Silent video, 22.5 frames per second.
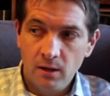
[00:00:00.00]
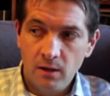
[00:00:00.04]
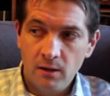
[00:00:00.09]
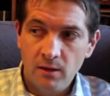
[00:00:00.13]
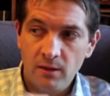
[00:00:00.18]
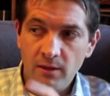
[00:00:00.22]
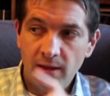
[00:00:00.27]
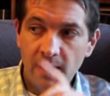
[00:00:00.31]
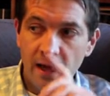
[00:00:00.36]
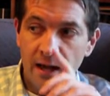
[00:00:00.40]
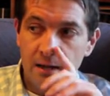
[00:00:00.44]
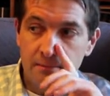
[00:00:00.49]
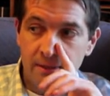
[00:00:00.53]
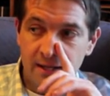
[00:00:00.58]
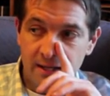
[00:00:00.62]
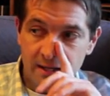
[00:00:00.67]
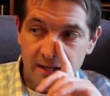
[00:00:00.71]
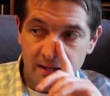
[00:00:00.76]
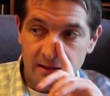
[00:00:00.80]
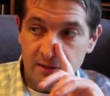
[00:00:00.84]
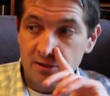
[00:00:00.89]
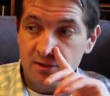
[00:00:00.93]
that
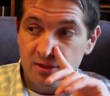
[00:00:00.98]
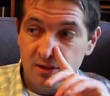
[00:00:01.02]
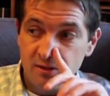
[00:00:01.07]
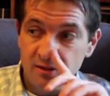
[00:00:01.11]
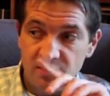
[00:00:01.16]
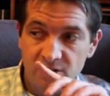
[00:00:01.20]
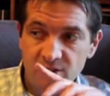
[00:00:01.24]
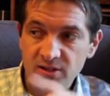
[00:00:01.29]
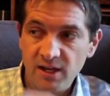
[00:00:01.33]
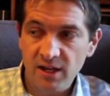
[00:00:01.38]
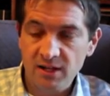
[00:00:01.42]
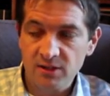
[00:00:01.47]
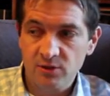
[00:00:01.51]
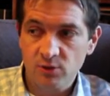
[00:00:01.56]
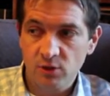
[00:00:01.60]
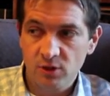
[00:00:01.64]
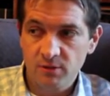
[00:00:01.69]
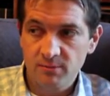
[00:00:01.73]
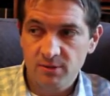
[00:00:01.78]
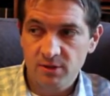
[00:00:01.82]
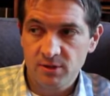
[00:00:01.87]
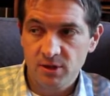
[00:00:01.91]
means that sex
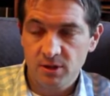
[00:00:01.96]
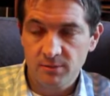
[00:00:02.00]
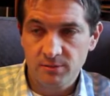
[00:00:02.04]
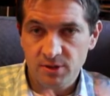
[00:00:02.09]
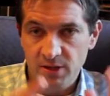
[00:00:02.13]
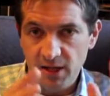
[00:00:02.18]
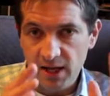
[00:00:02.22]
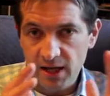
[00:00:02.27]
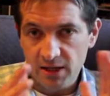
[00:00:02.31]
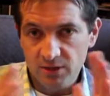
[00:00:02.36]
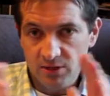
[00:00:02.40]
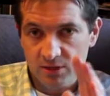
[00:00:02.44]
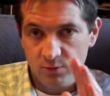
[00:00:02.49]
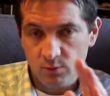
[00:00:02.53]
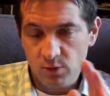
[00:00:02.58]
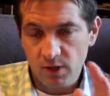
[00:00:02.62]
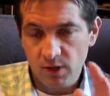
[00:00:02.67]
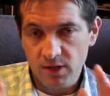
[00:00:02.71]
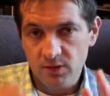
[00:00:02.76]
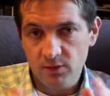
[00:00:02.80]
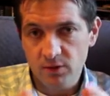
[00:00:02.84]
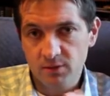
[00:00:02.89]
chromosomes, the X and the
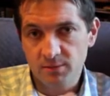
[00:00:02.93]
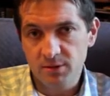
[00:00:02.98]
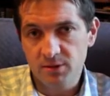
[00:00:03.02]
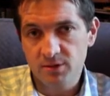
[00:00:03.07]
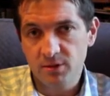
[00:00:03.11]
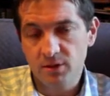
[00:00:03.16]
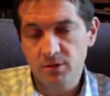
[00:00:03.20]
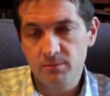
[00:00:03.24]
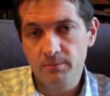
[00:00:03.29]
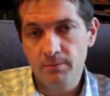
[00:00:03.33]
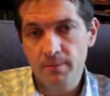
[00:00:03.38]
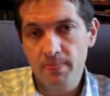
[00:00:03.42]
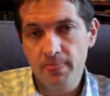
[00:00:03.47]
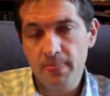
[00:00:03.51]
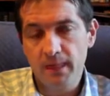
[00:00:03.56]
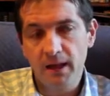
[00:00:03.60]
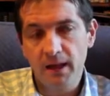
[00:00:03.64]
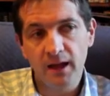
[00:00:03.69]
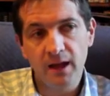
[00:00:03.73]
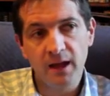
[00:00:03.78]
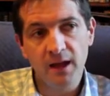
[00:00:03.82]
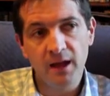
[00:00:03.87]
Y chromosome,
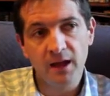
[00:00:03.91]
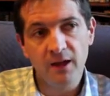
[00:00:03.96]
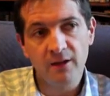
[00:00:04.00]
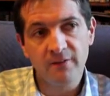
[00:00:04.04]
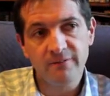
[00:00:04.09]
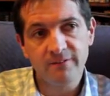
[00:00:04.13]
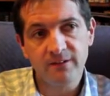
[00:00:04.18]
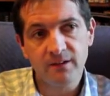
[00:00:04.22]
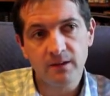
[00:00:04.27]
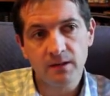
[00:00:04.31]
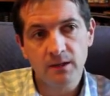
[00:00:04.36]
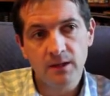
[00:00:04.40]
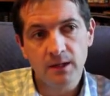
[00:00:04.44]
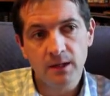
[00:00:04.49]
have